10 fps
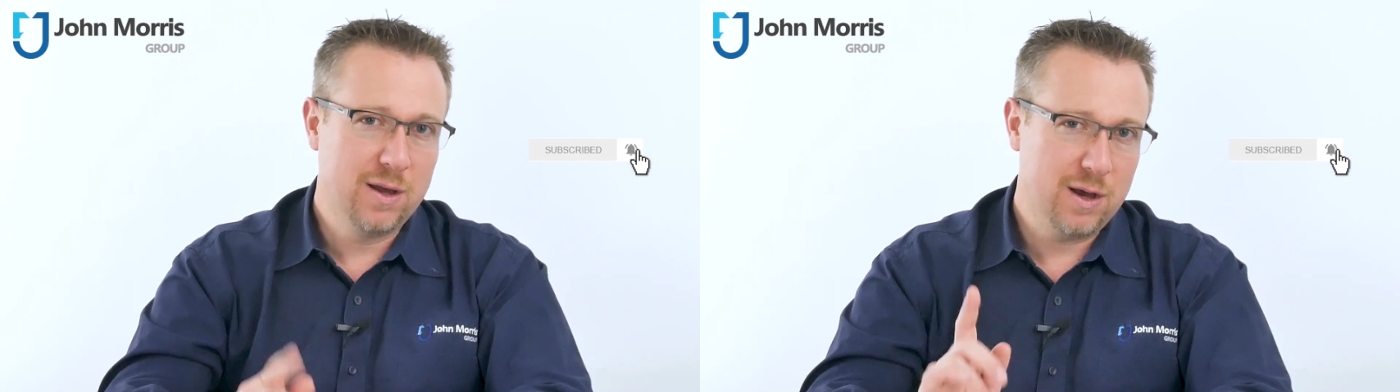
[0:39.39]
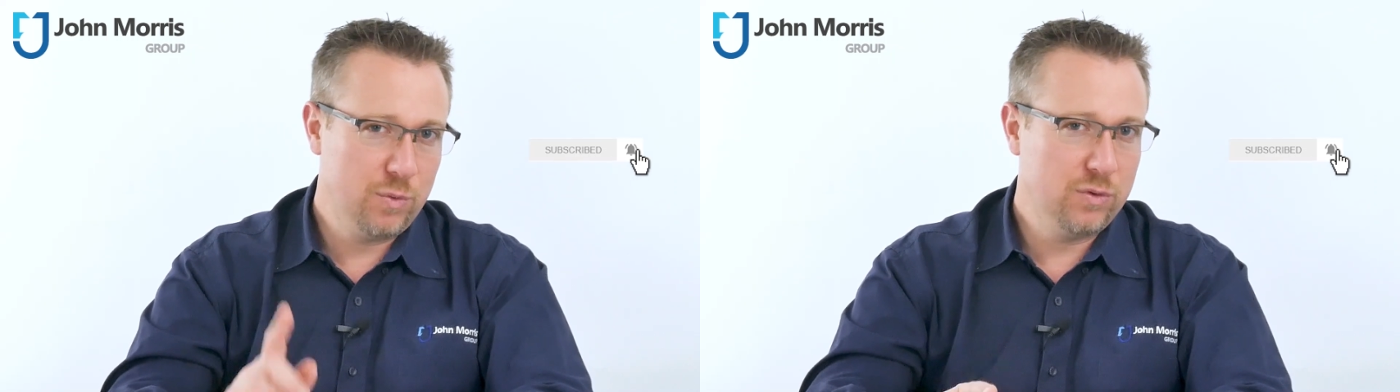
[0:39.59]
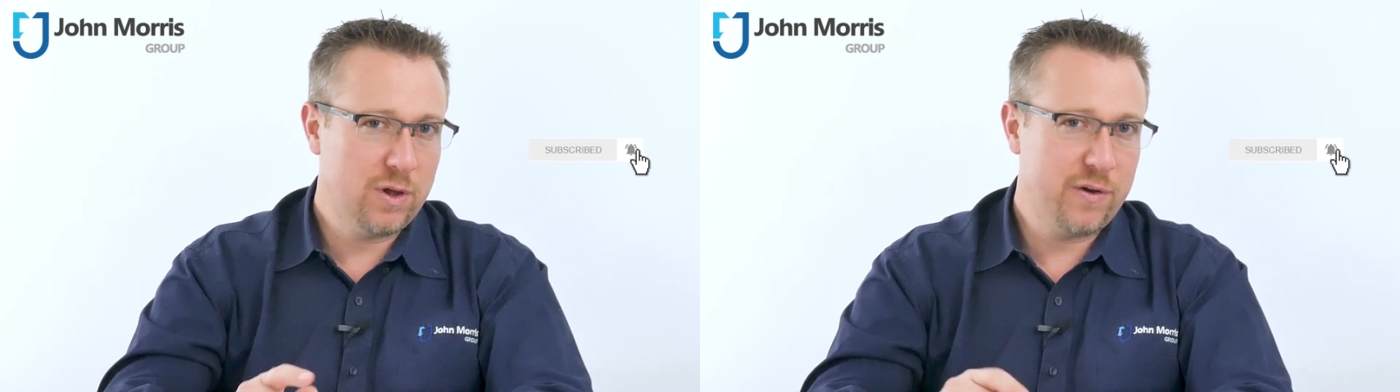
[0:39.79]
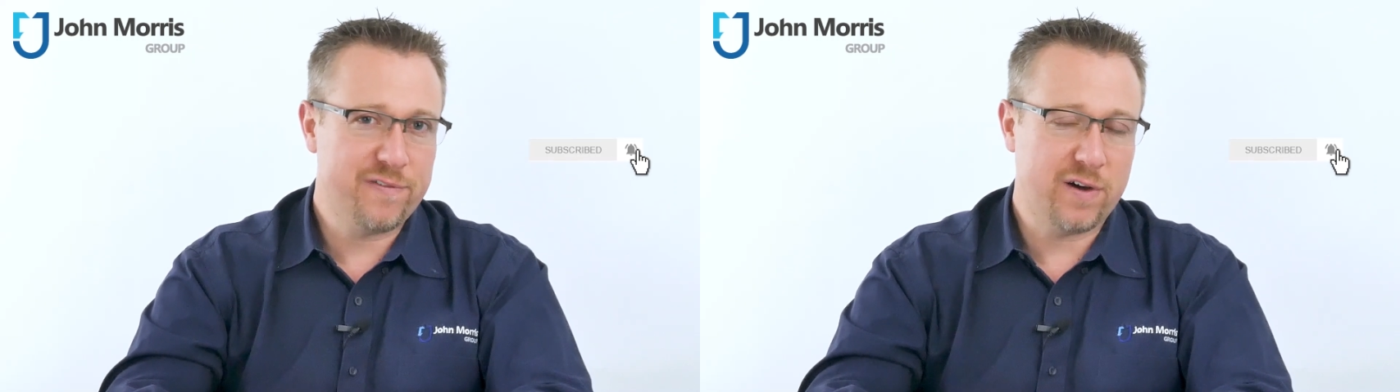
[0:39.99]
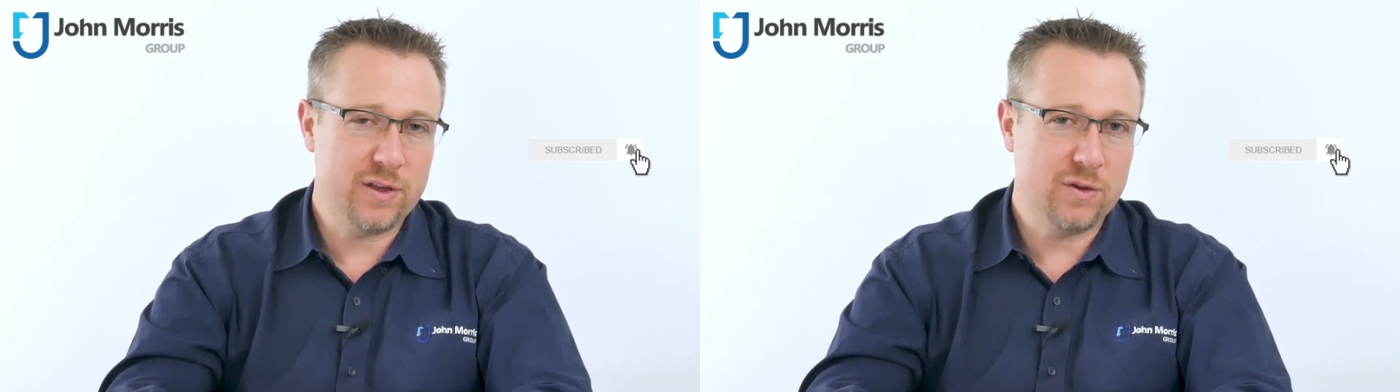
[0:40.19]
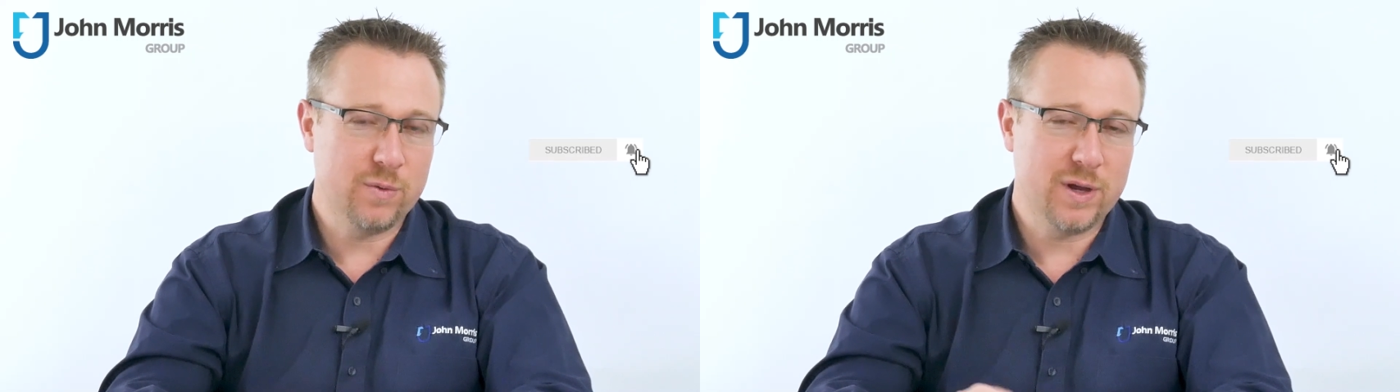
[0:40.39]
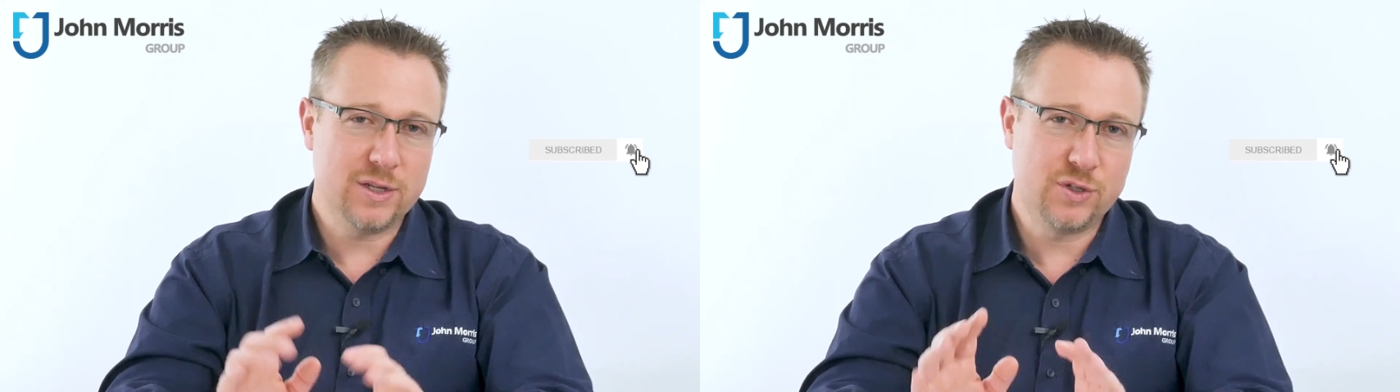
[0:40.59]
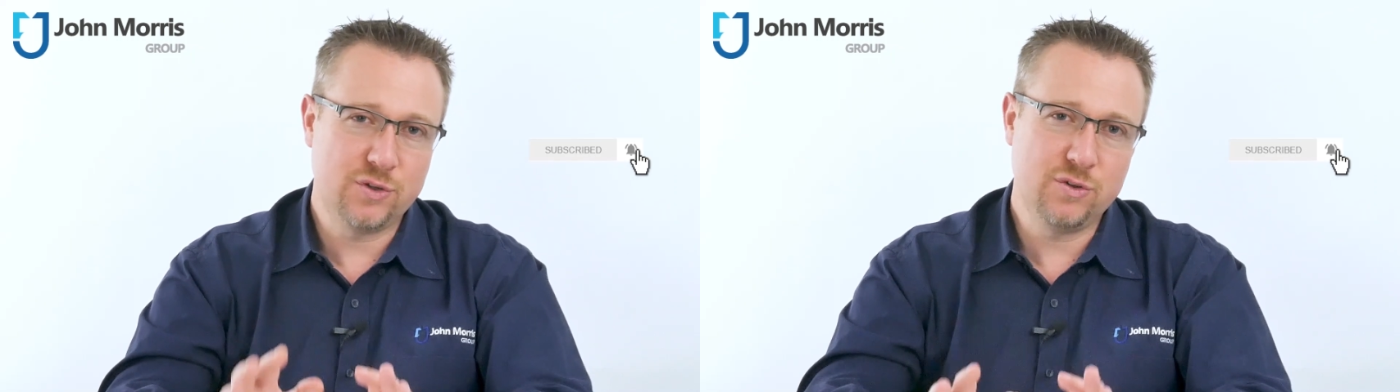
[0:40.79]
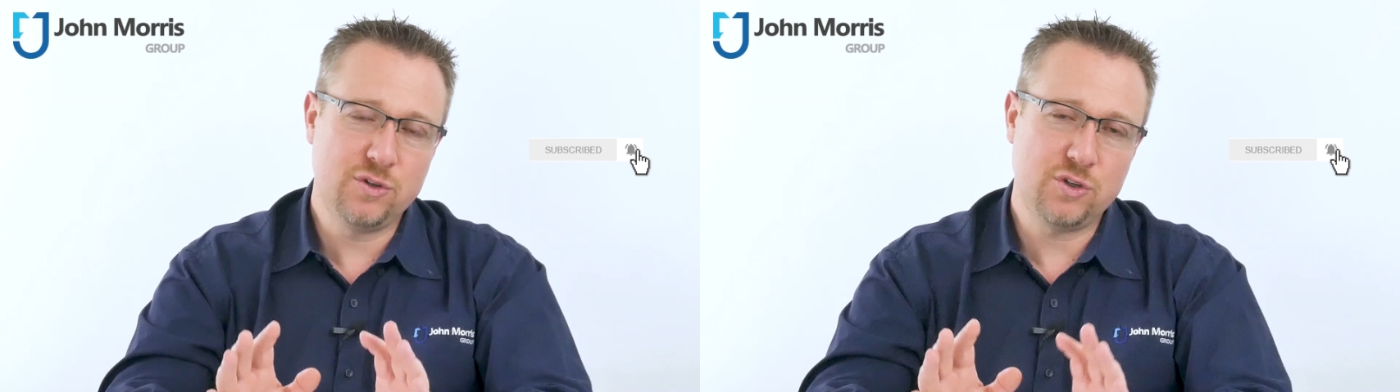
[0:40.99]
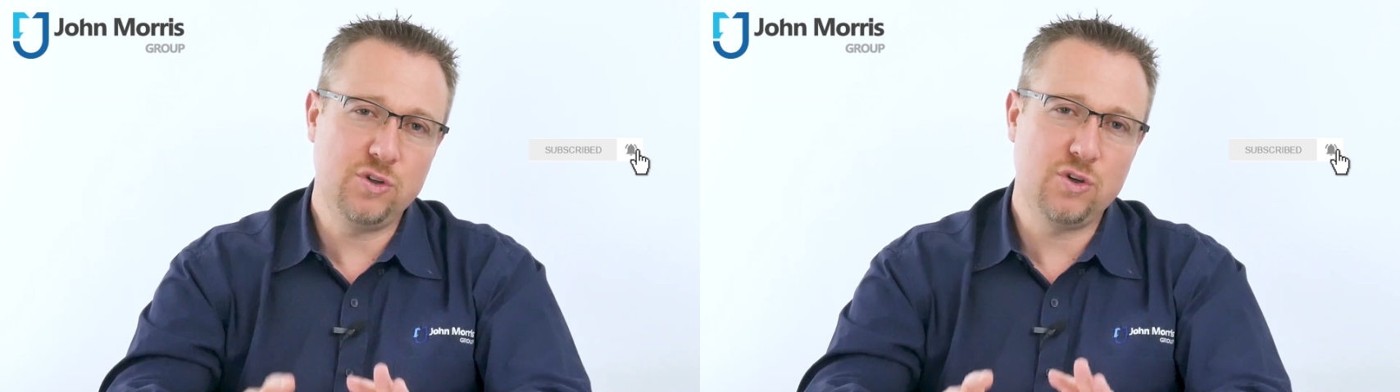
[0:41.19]
and we'll notify you as soon
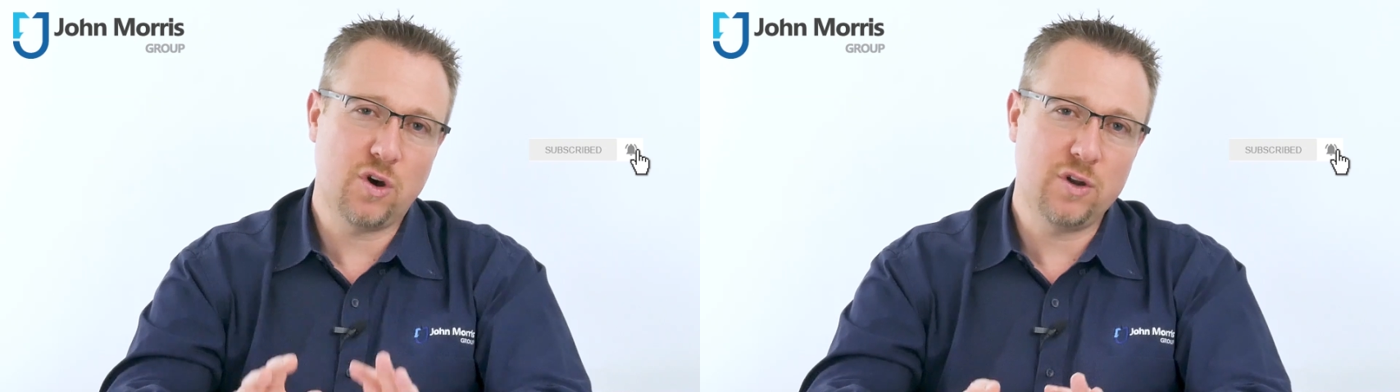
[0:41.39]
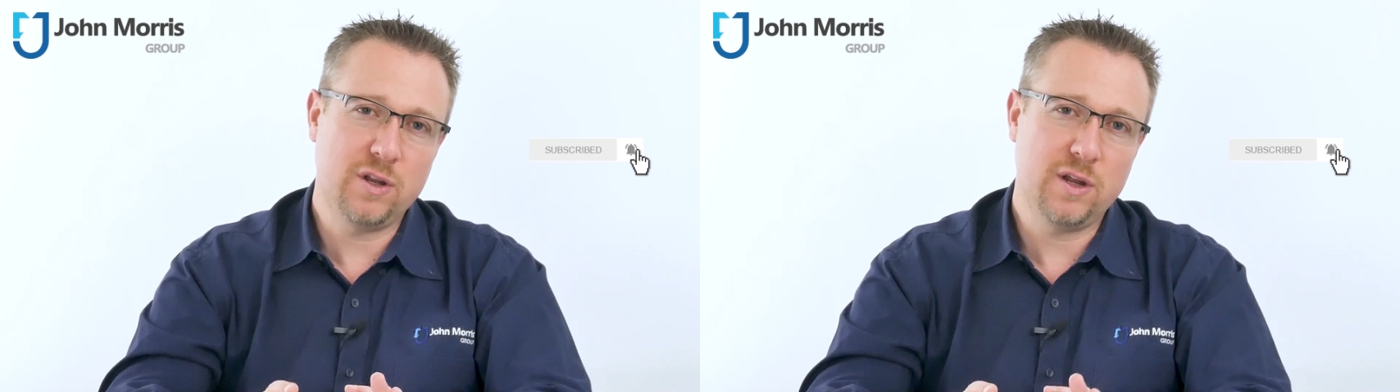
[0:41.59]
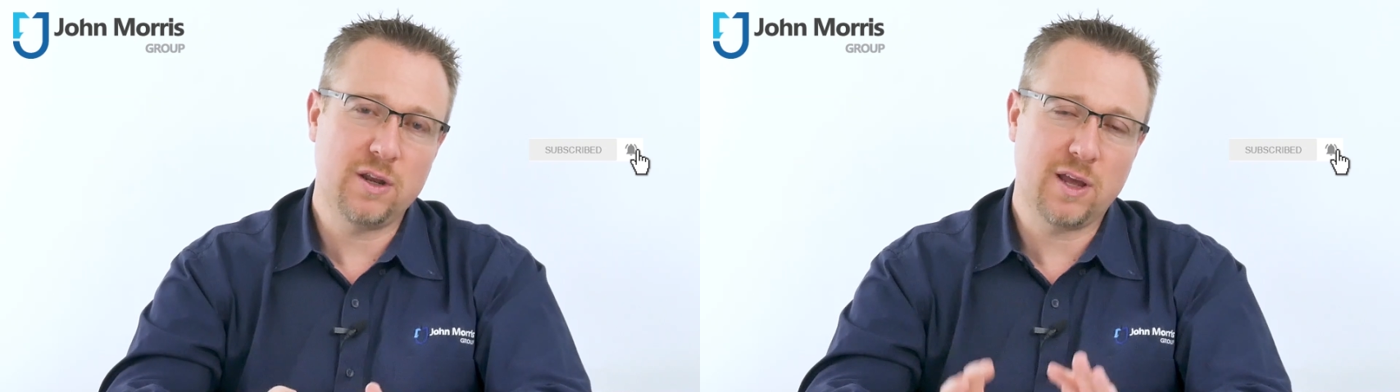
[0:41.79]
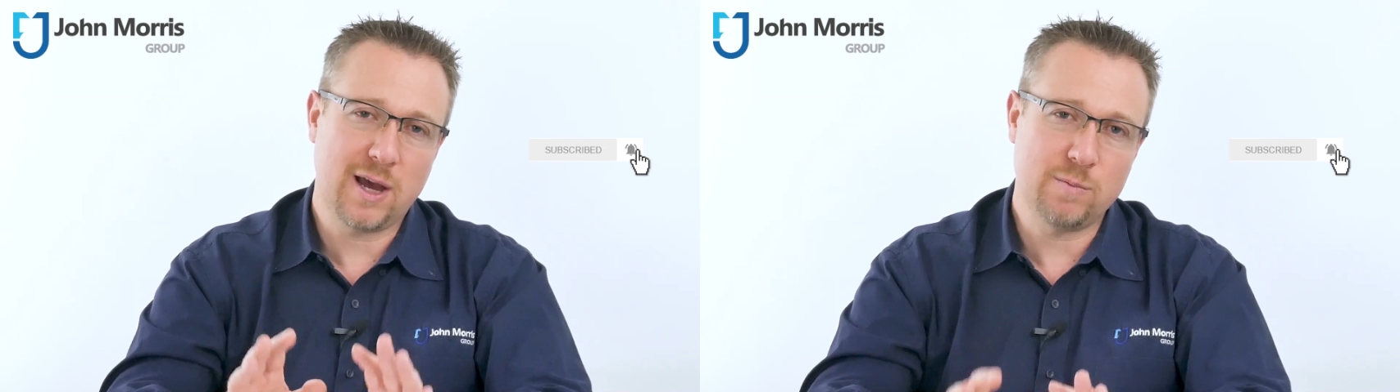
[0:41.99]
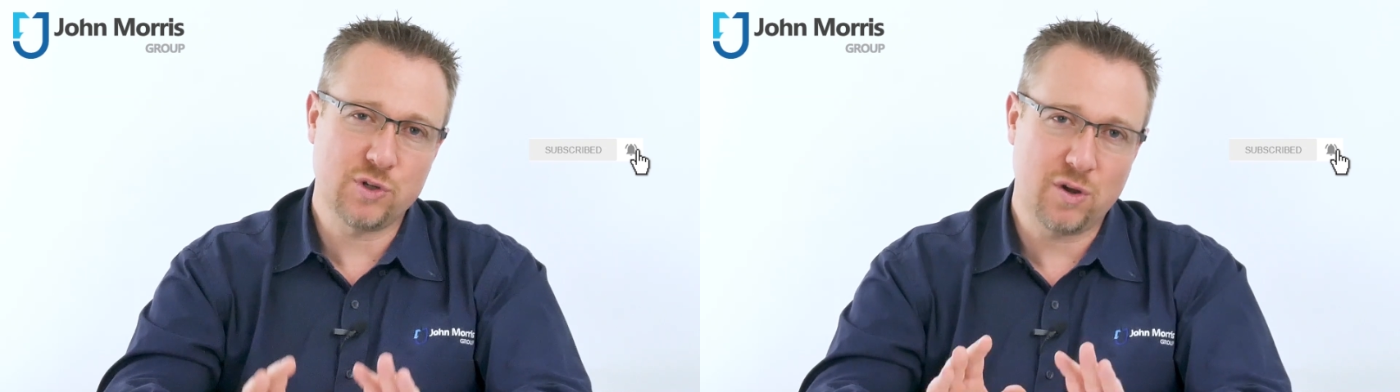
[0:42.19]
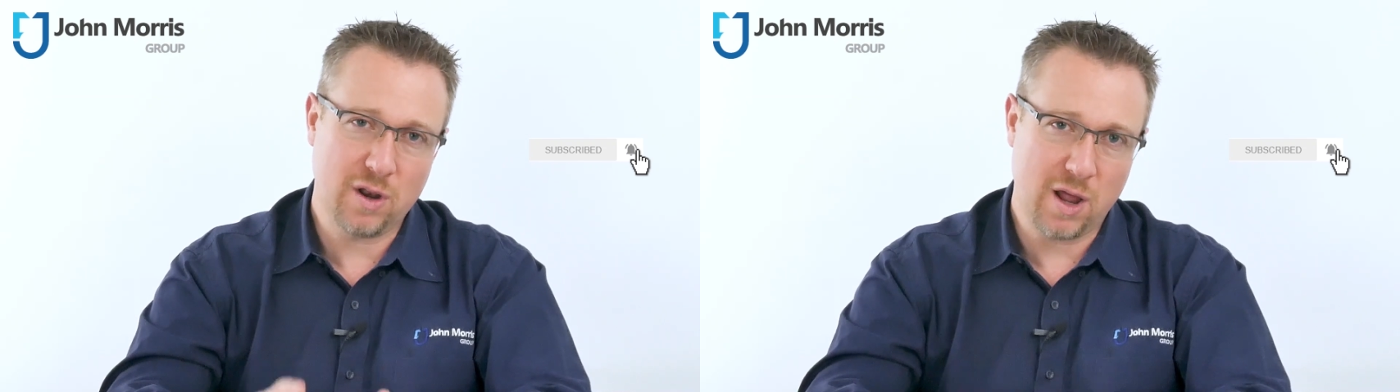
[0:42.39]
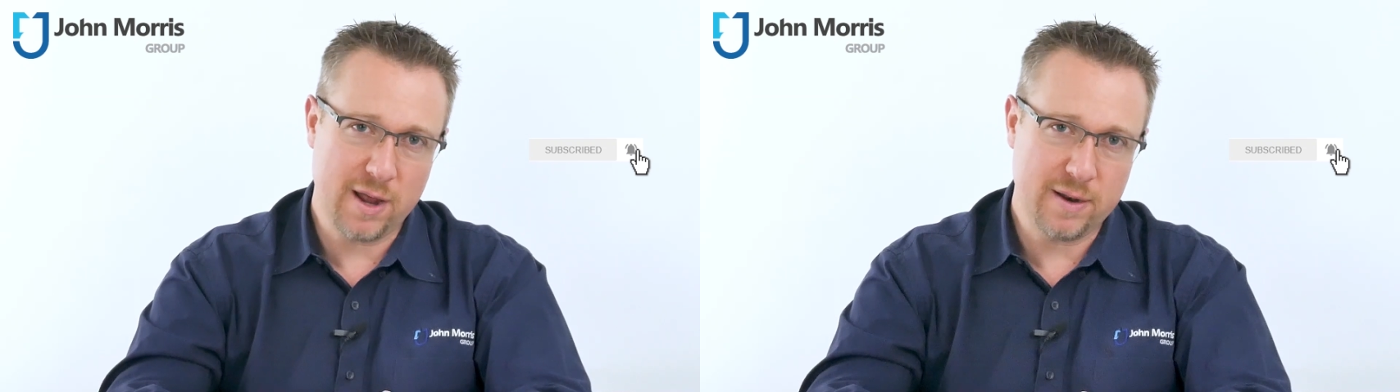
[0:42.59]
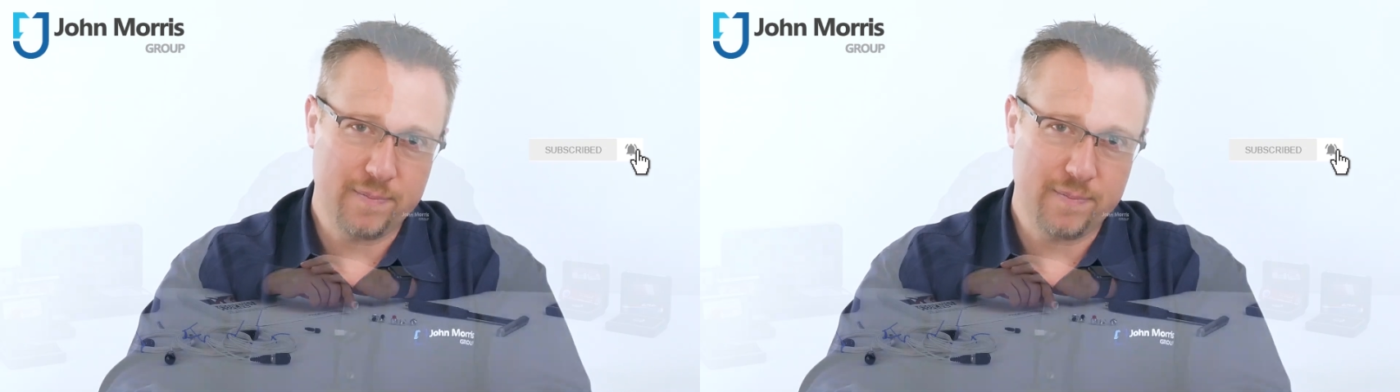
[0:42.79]
as new content comes online.